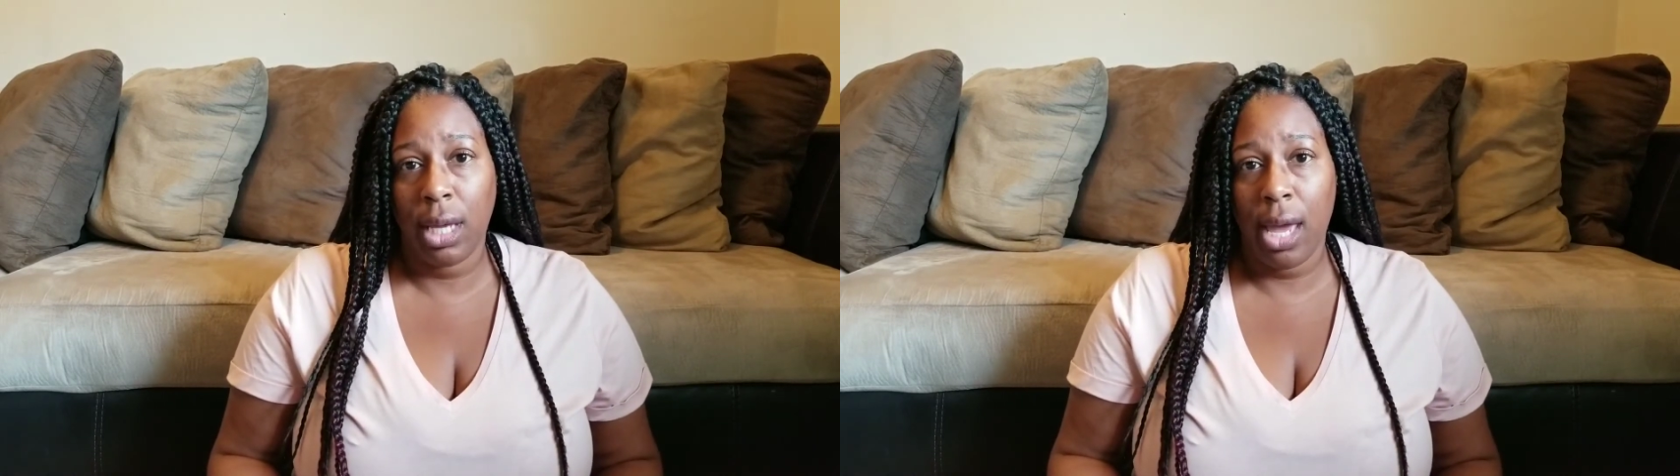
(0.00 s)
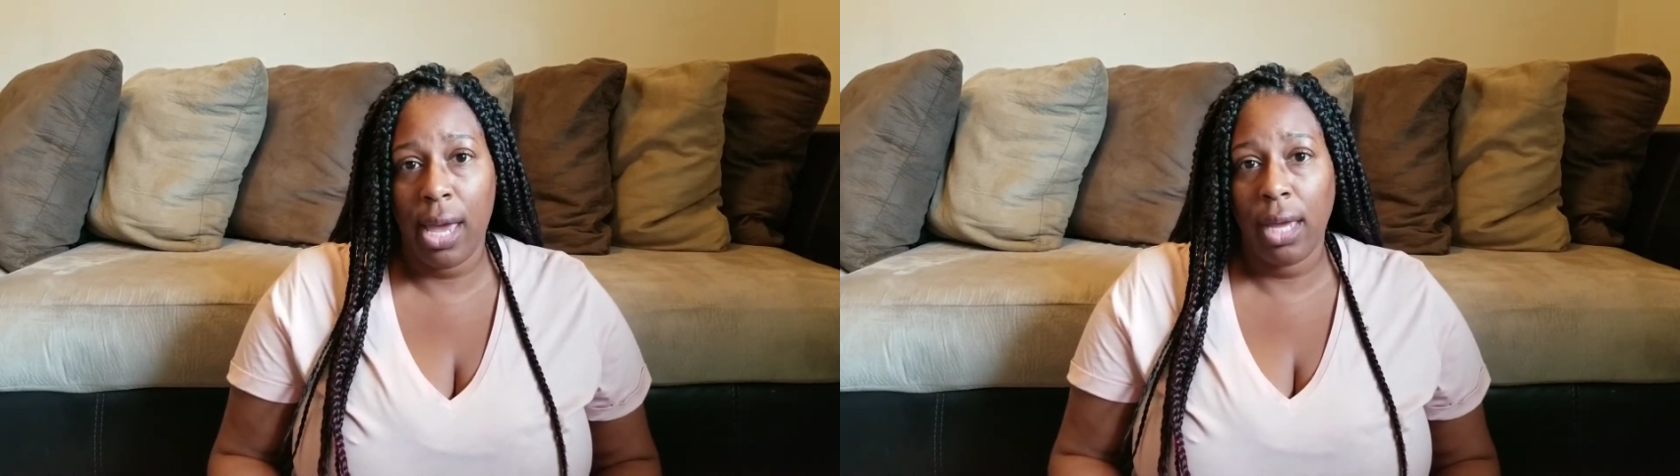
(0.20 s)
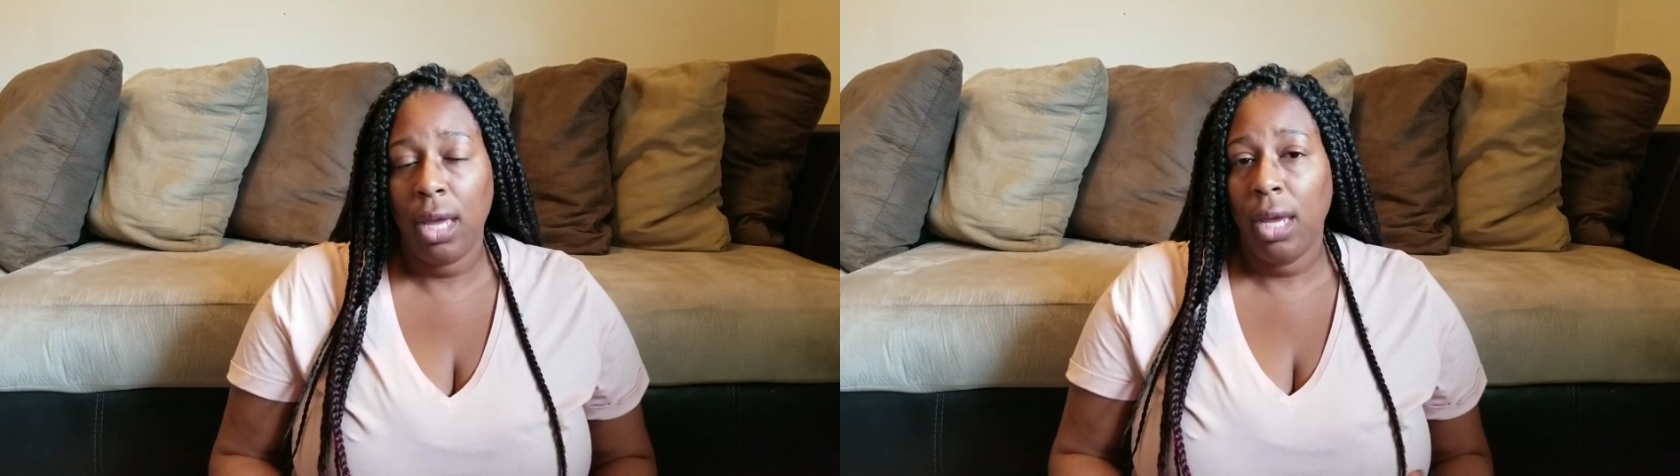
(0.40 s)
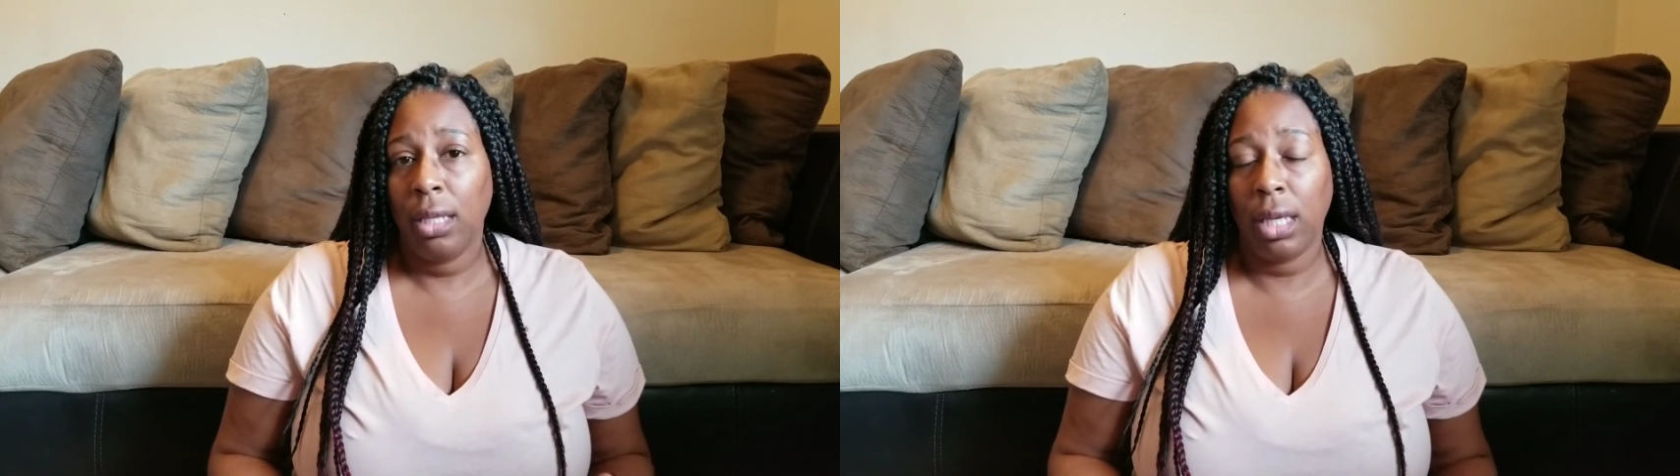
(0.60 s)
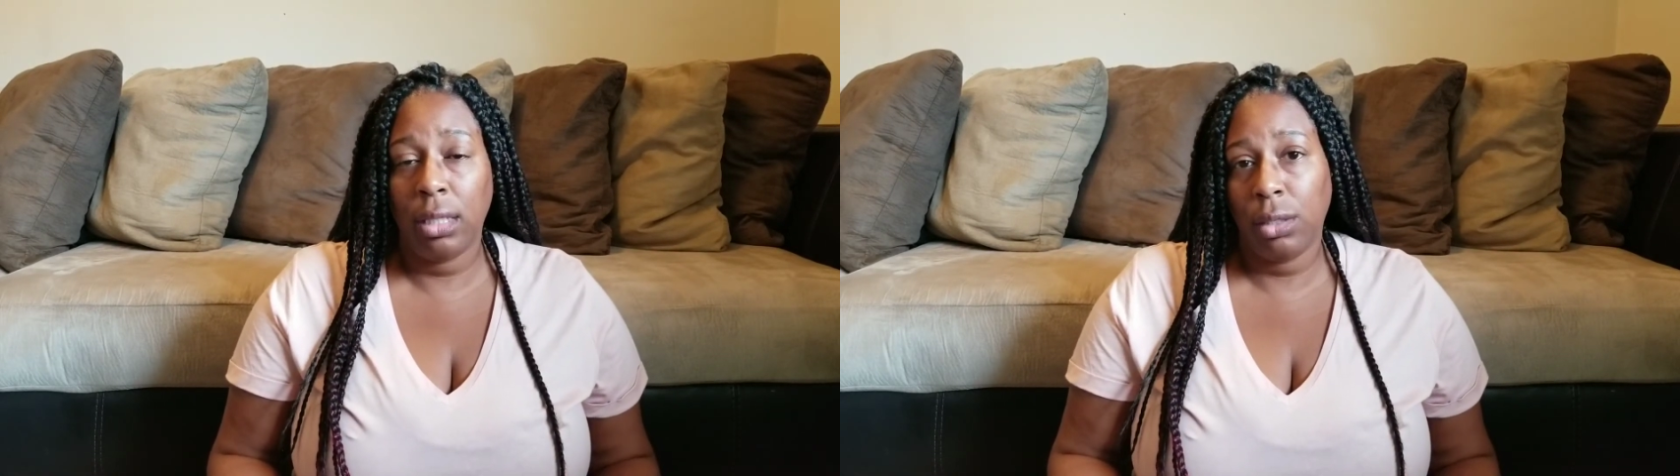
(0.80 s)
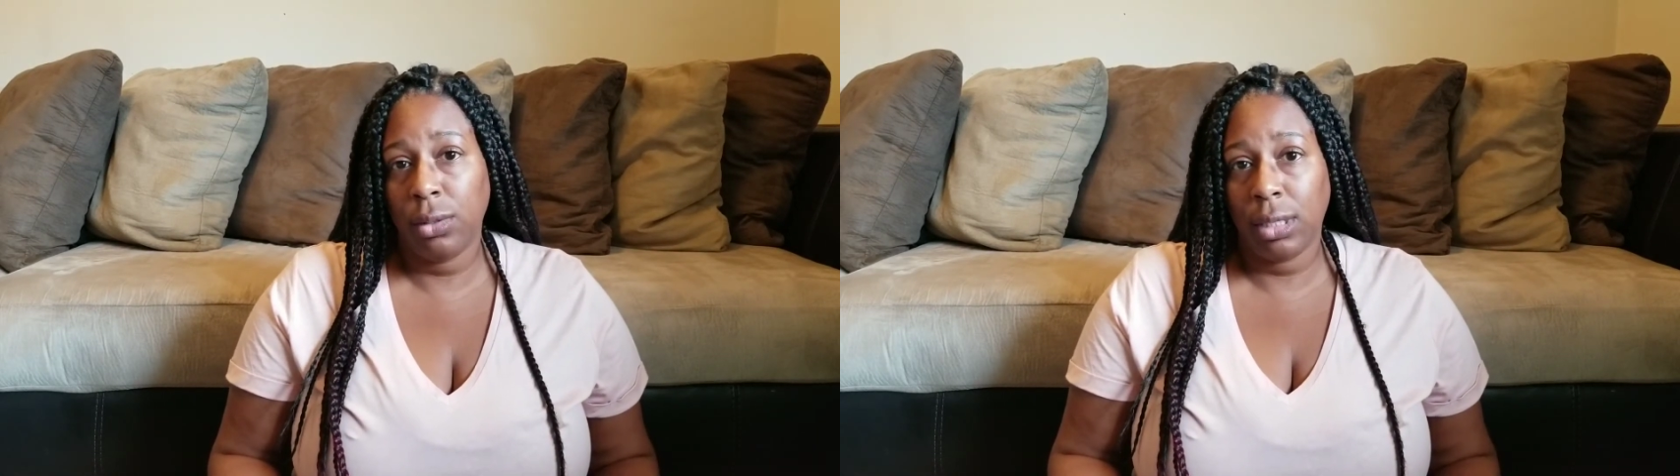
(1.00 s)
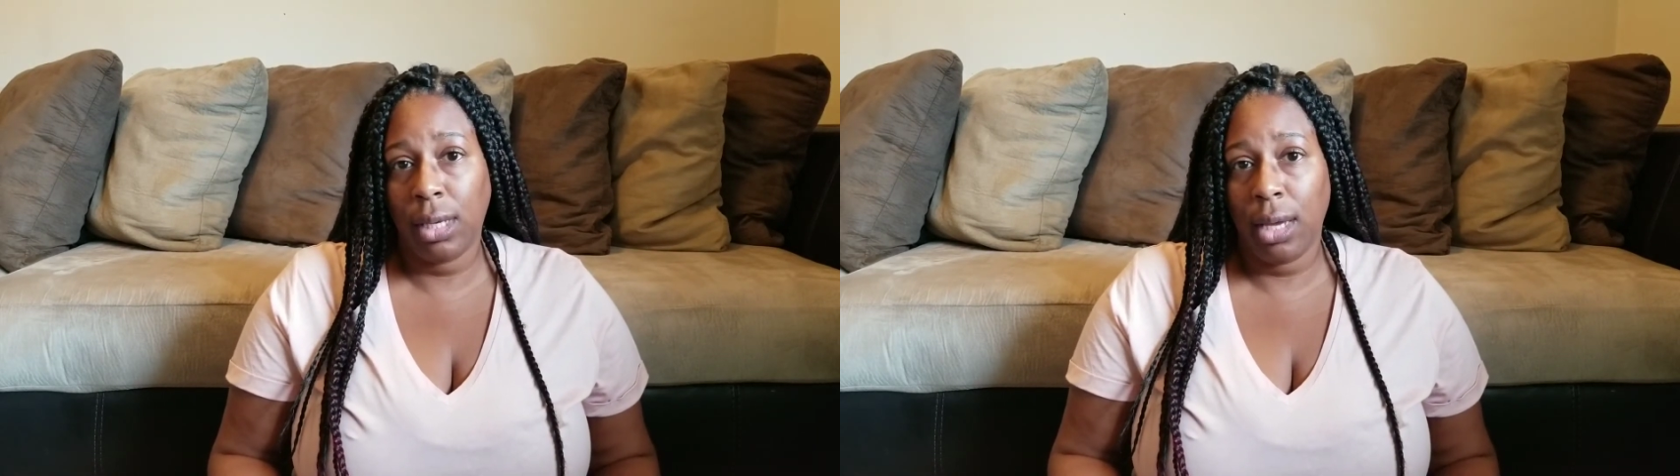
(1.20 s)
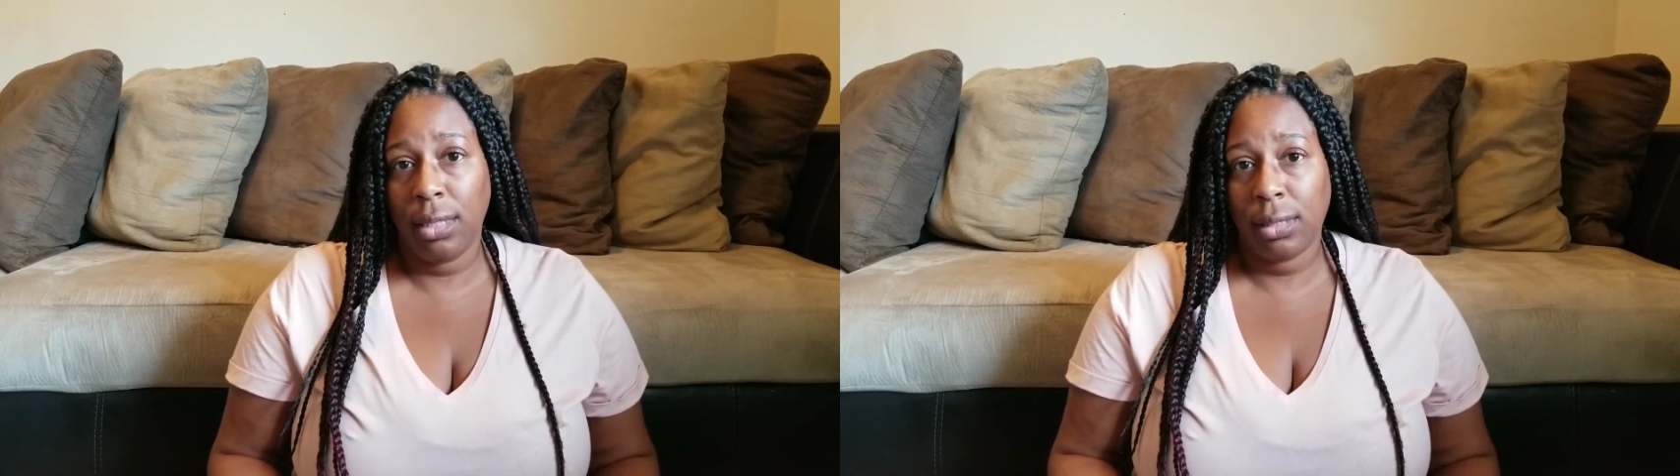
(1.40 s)
had, and they closed the
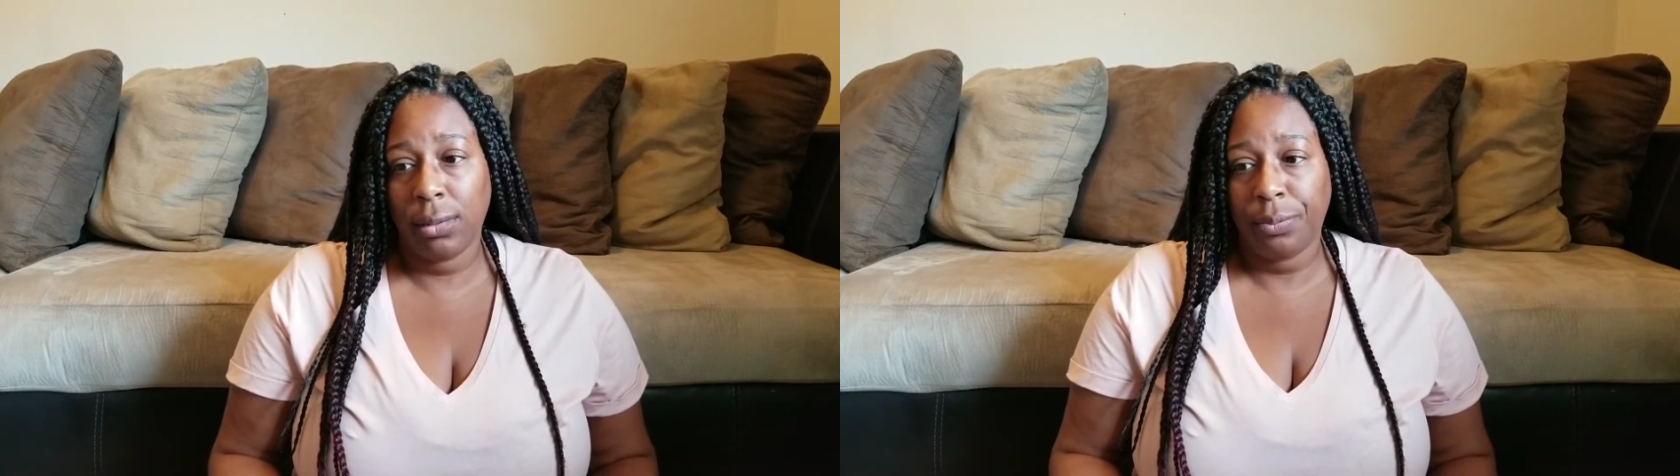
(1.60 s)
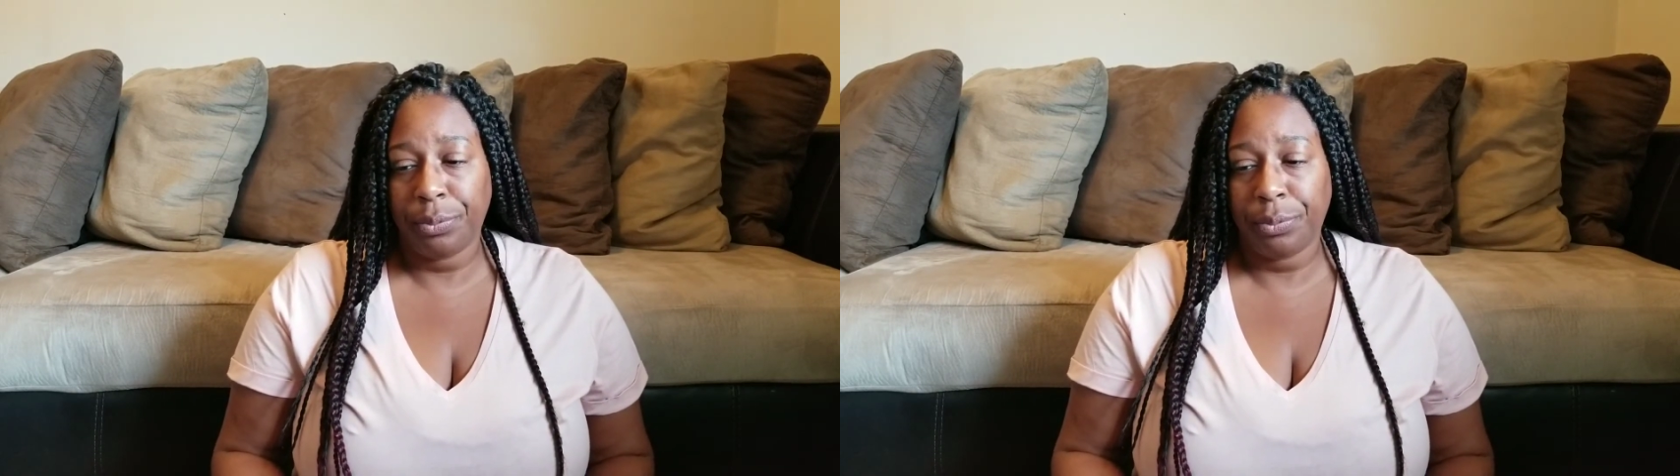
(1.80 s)
case.